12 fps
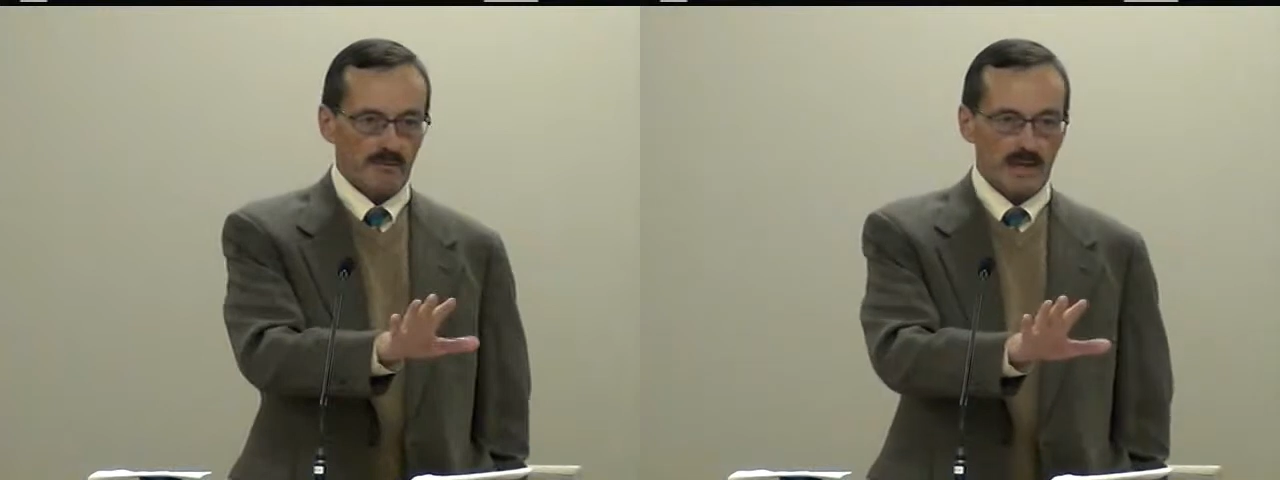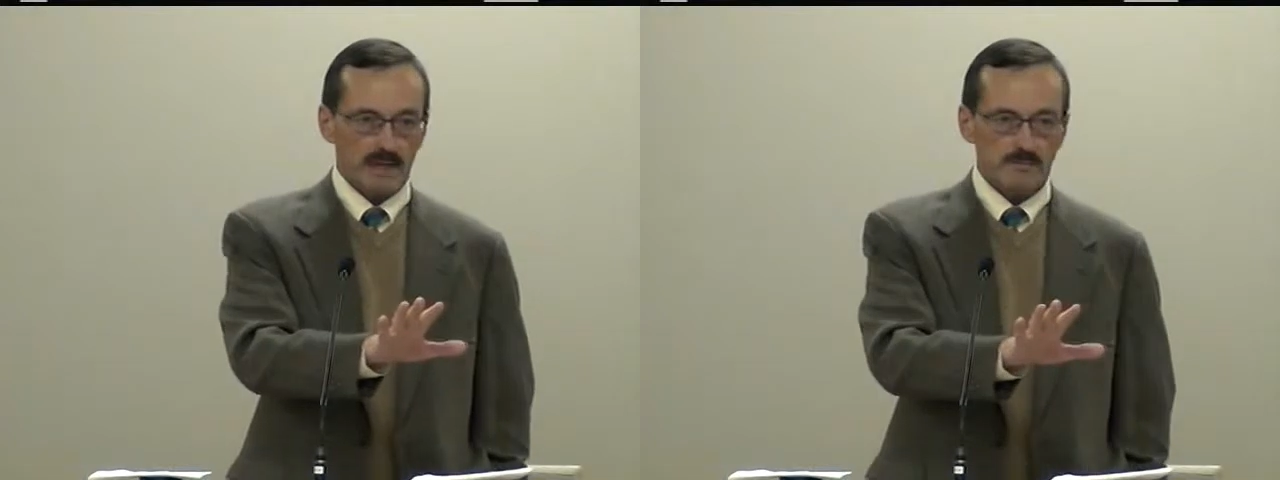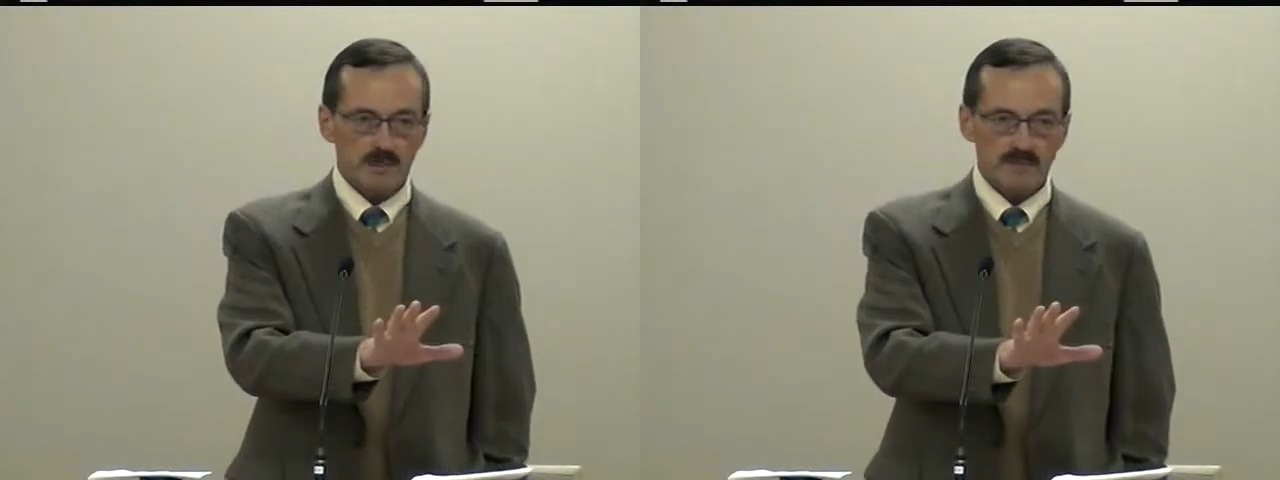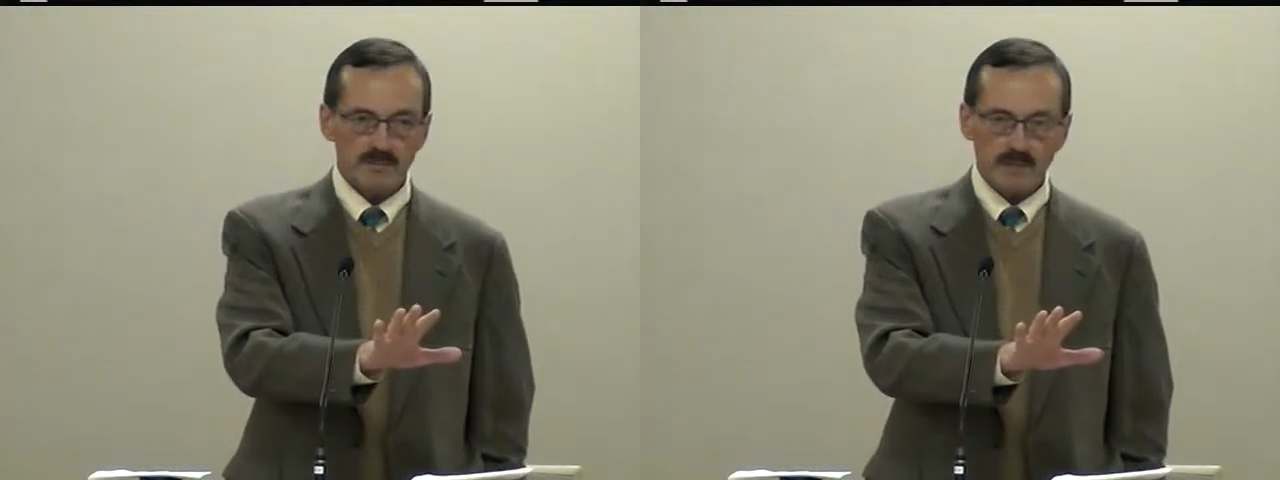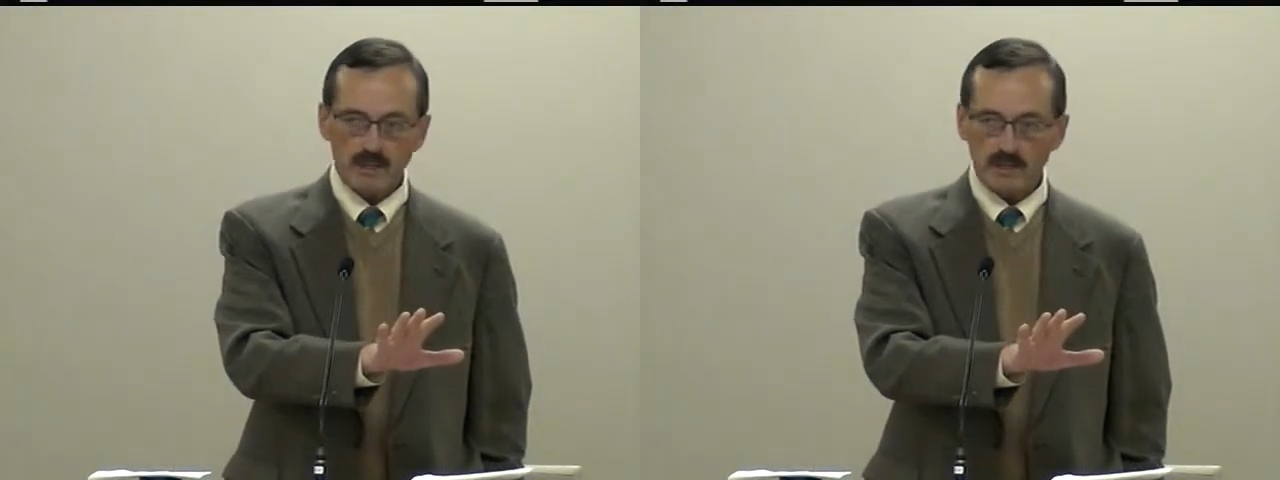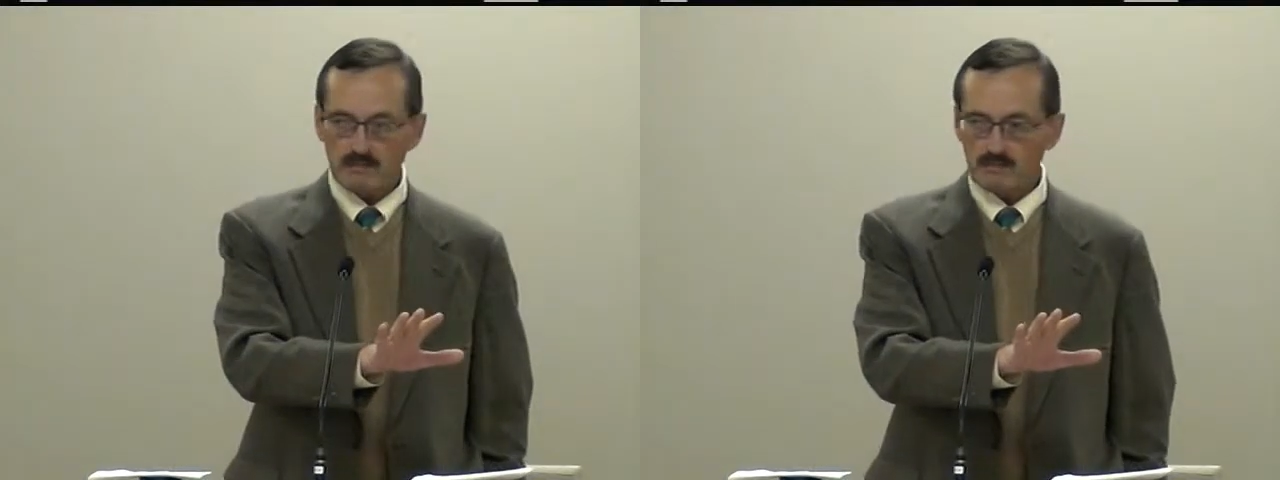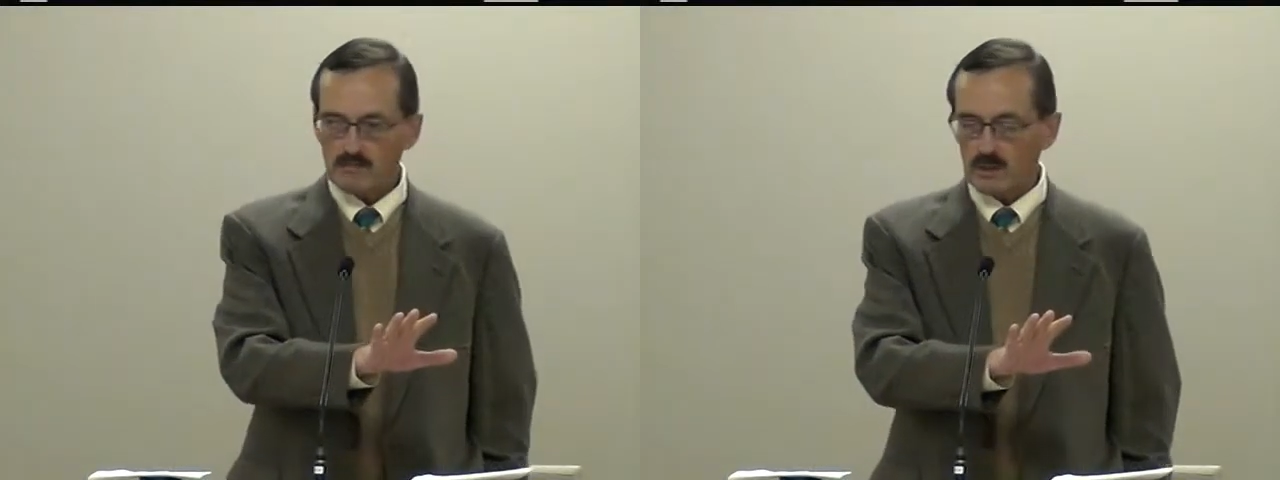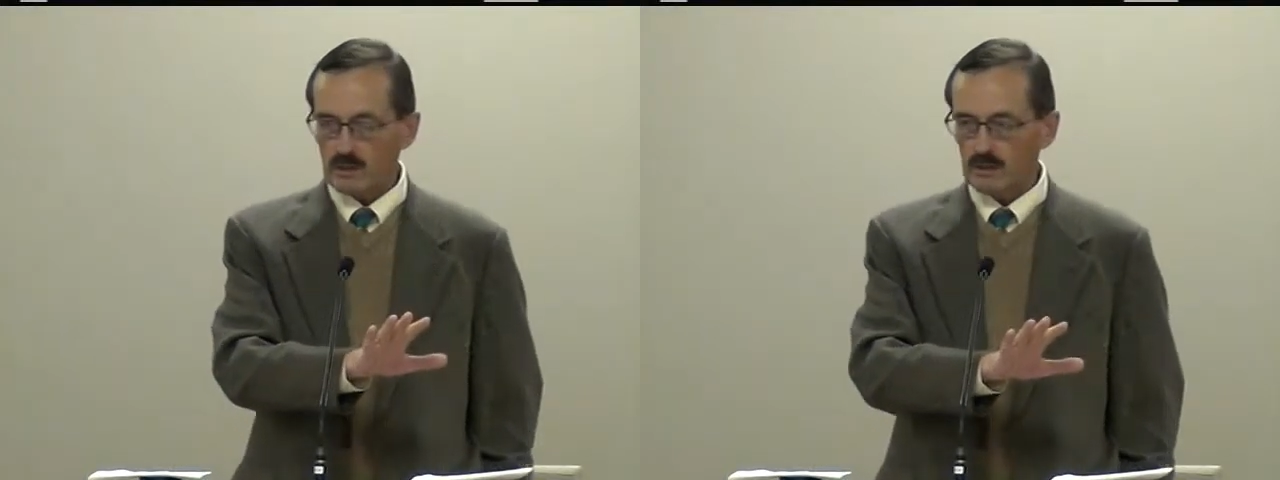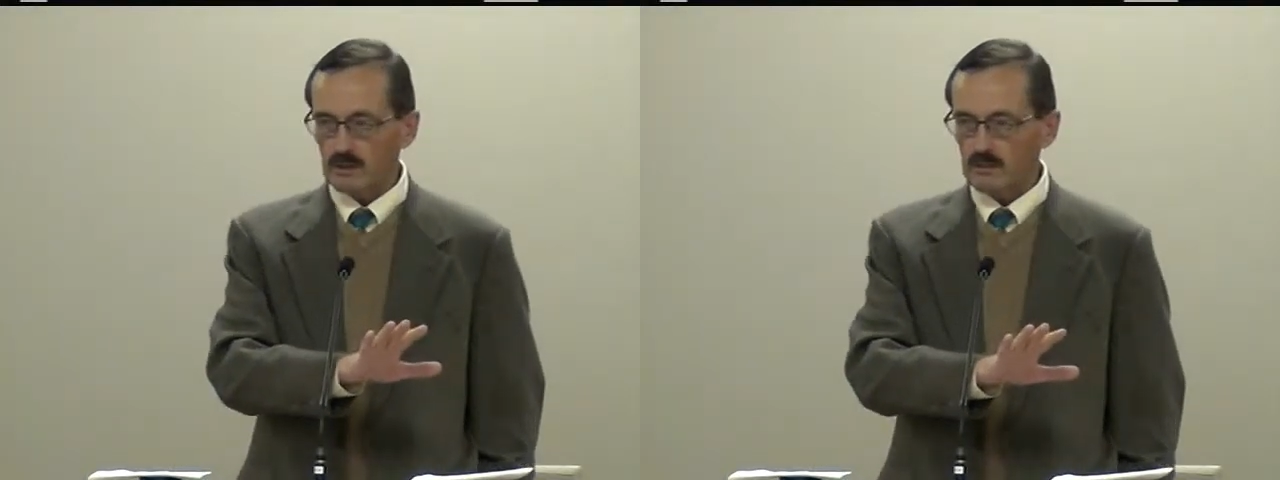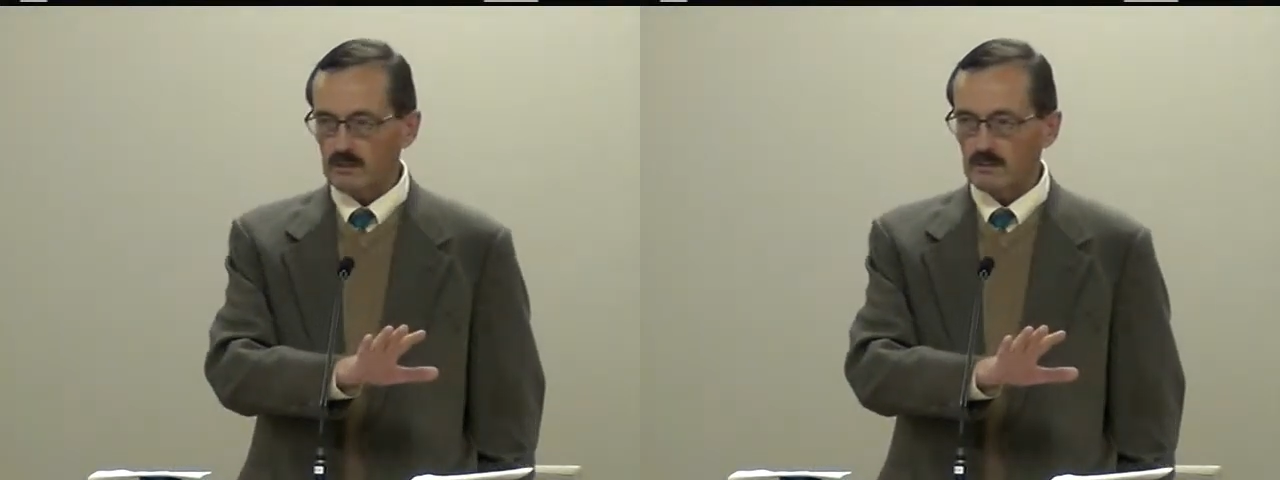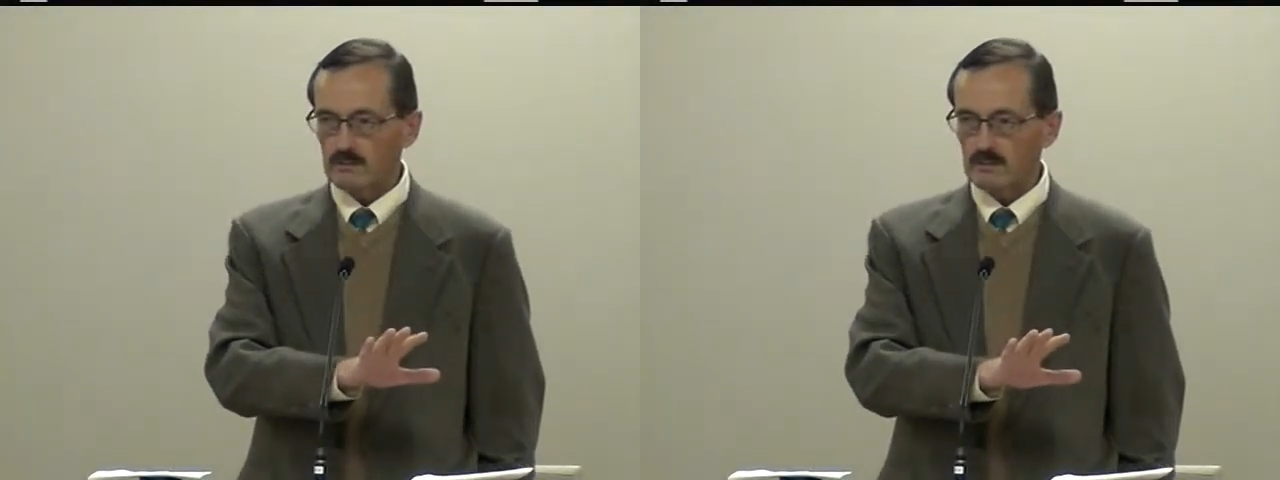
captivity occurred.